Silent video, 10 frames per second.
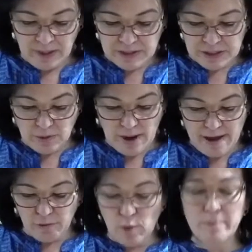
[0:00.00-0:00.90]
So I
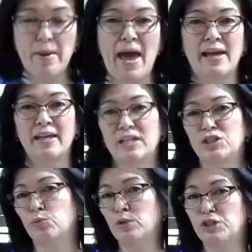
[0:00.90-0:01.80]
have one
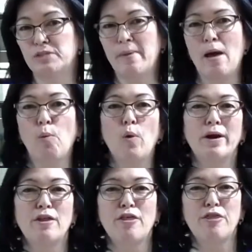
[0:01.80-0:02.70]
package, which is about 1
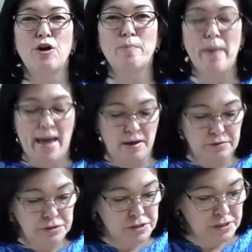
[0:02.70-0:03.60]
1/3
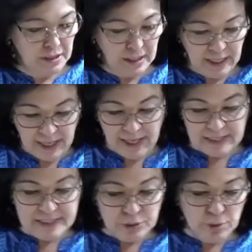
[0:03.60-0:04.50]
pounds.
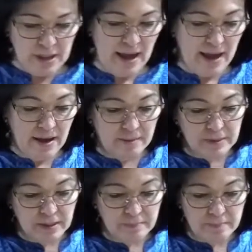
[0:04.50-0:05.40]
And to that, I'm
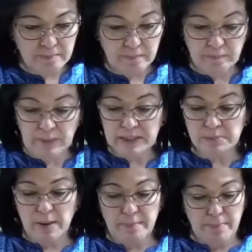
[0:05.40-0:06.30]
going to mix
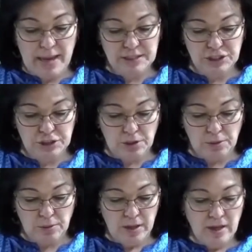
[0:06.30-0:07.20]
my
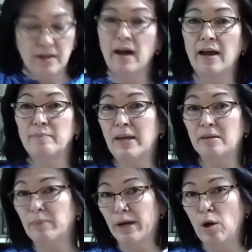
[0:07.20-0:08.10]
pesto. I
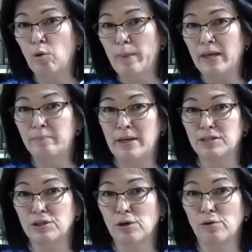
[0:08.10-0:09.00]
made my homemade
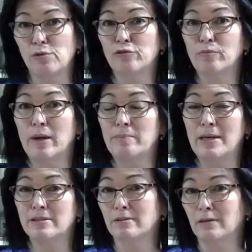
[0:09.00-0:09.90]
pesto from my
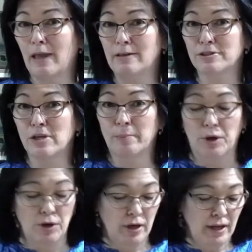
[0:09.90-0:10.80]
basil last
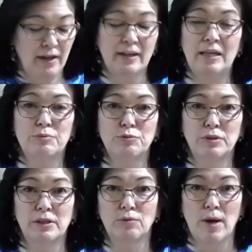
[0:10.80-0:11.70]
summer, and it keeps
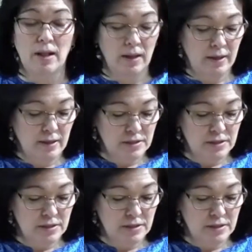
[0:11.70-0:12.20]
really well.